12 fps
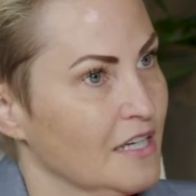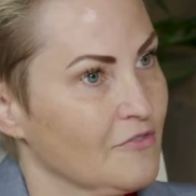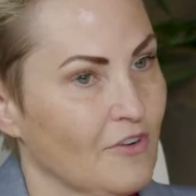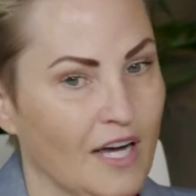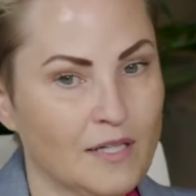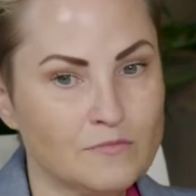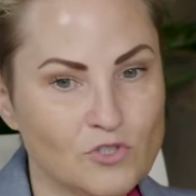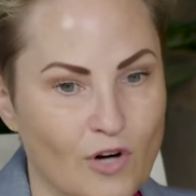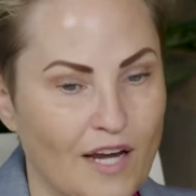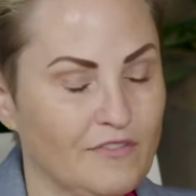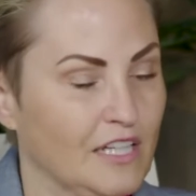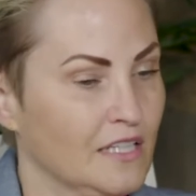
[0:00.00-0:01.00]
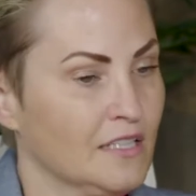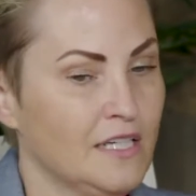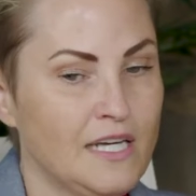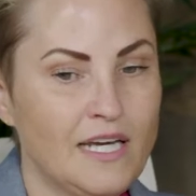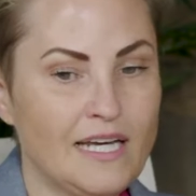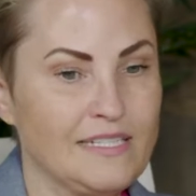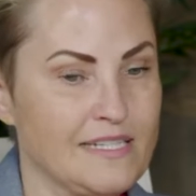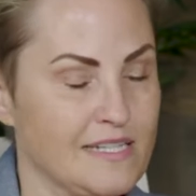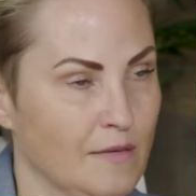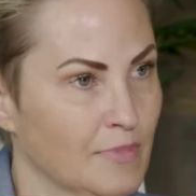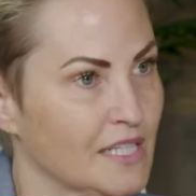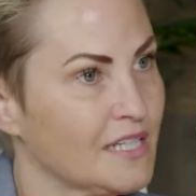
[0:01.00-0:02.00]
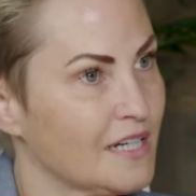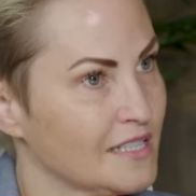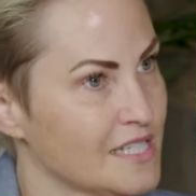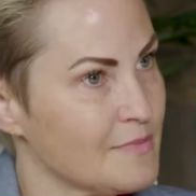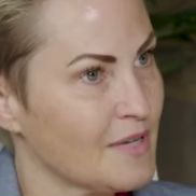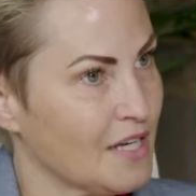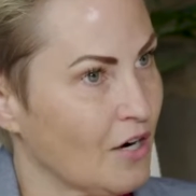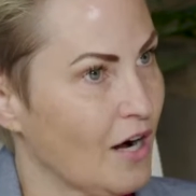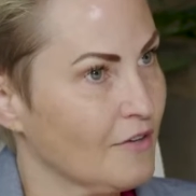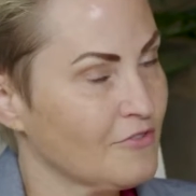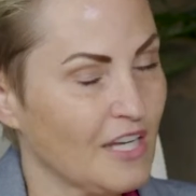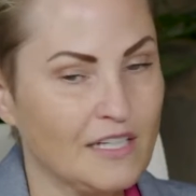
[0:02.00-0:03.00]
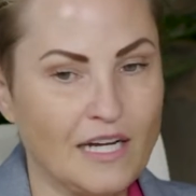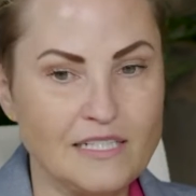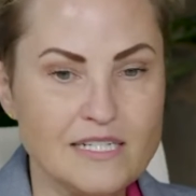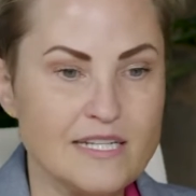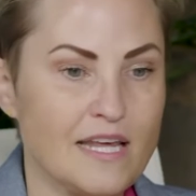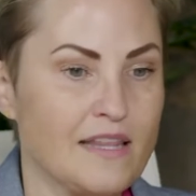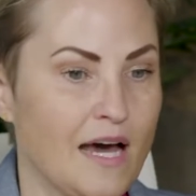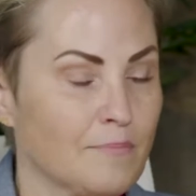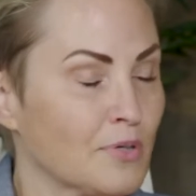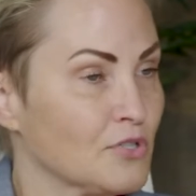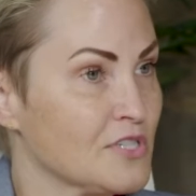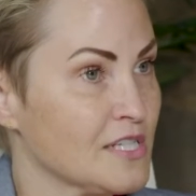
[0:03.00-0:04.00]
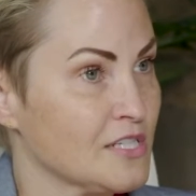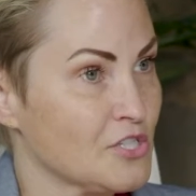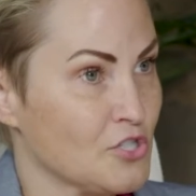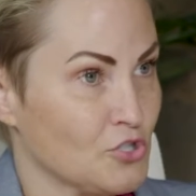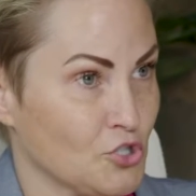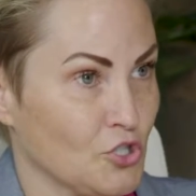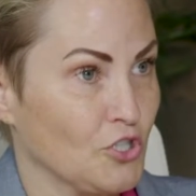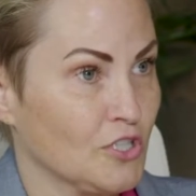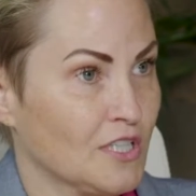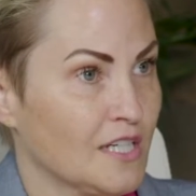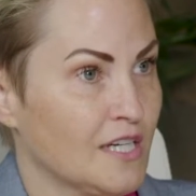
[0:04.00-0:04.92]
If I am driving and somebody cuts me off and I say that person is a jerk,